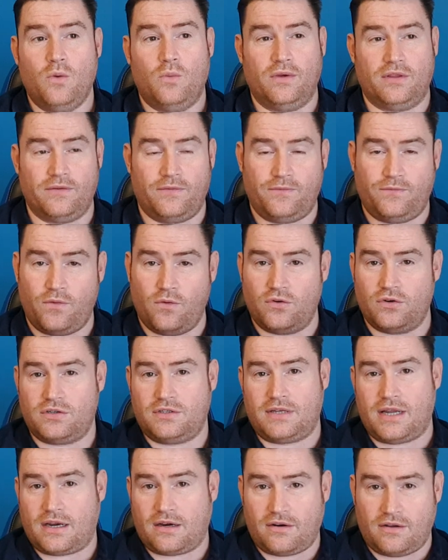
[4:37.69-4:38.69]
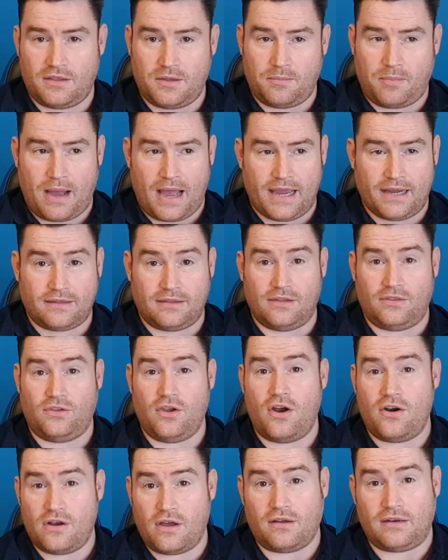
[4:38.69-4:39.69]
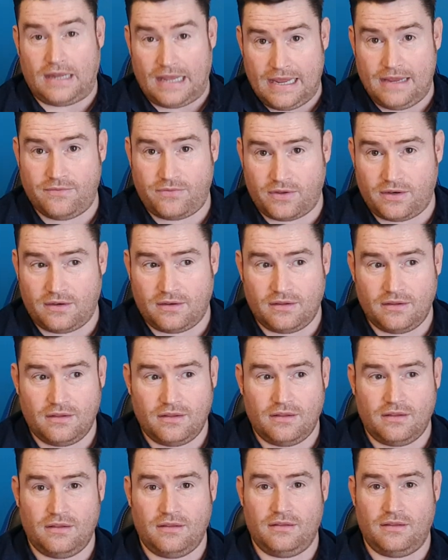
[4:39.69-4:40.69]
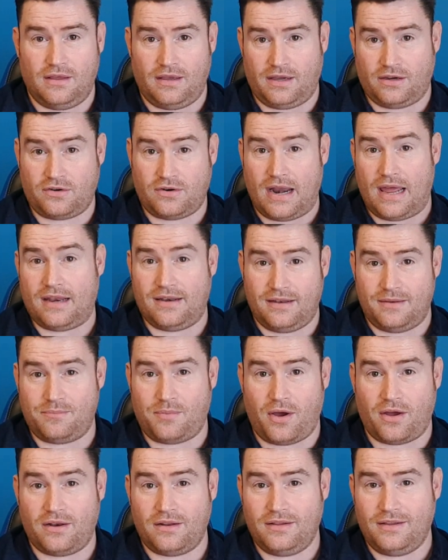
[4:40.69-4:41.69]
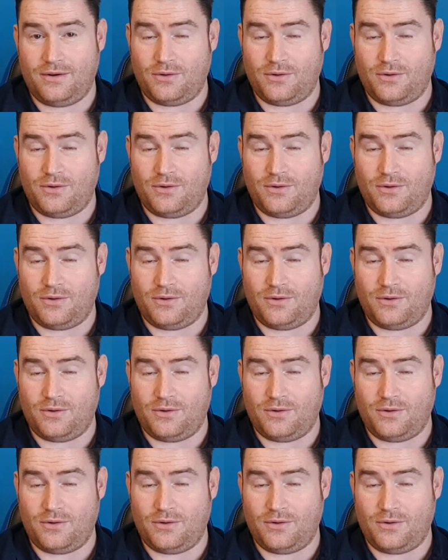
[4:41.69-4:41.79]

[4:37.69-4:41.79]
with a FORS sticker on the back that they're not even the accredited body,